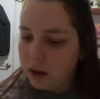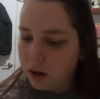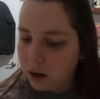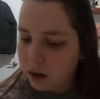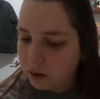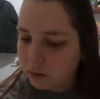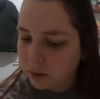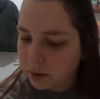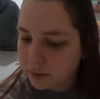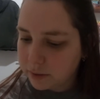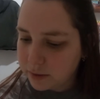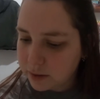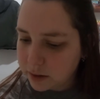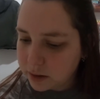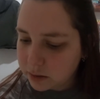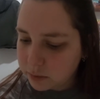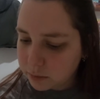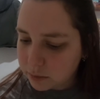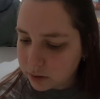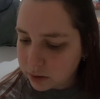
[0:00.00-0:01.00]
Alright,
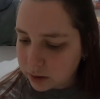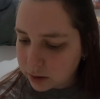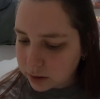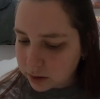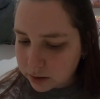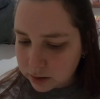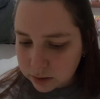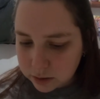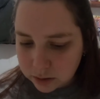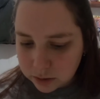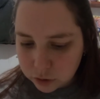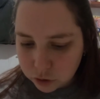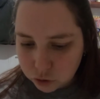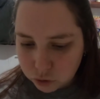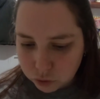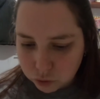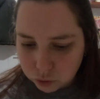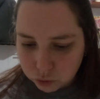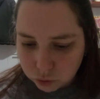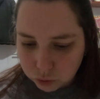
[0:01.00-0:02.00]
this one is
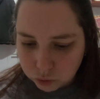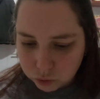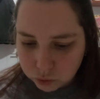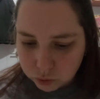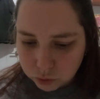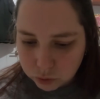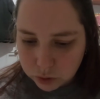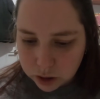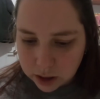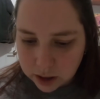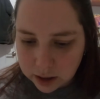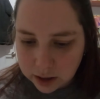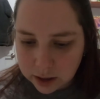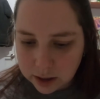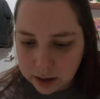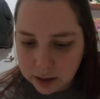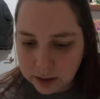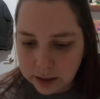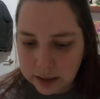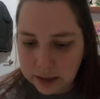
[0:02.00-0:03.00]

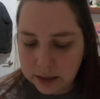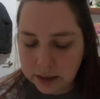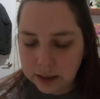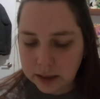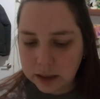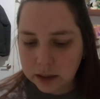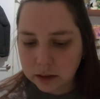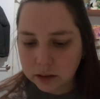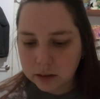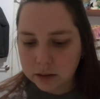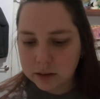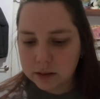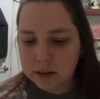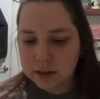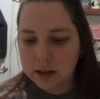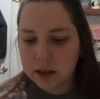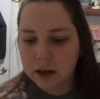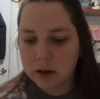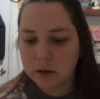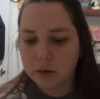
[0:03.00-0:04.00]
the
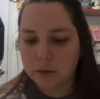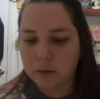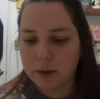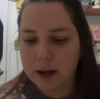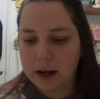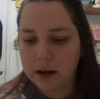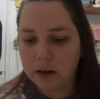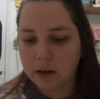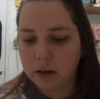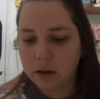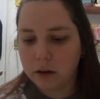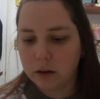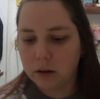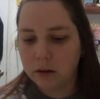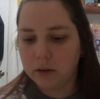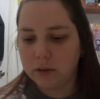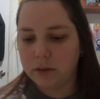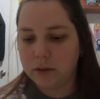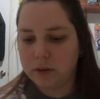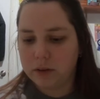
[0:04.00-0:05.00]
Kiehl's Rare Earth